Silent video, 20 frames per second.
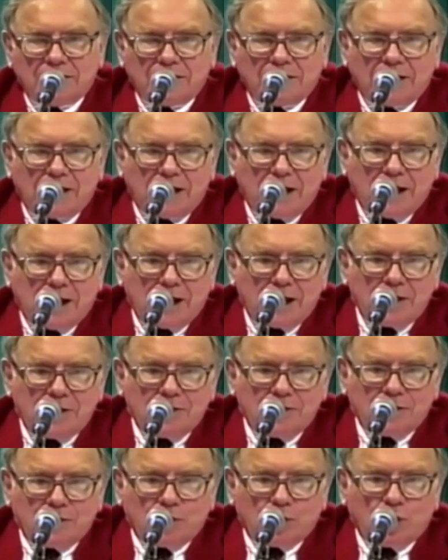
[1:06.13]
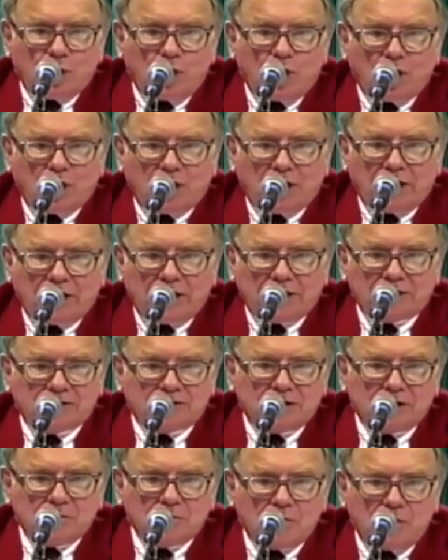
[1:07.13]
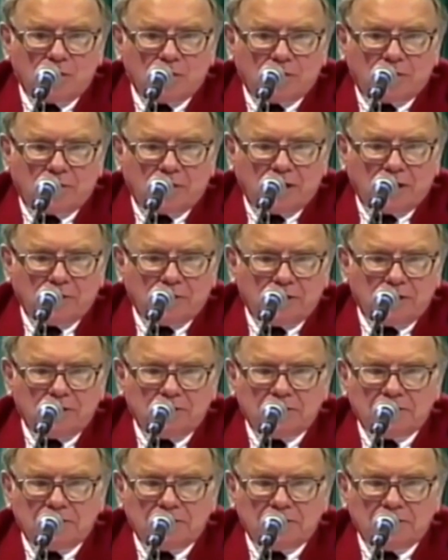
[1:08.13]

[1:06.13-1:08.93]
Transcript: and long-lasting moat around it,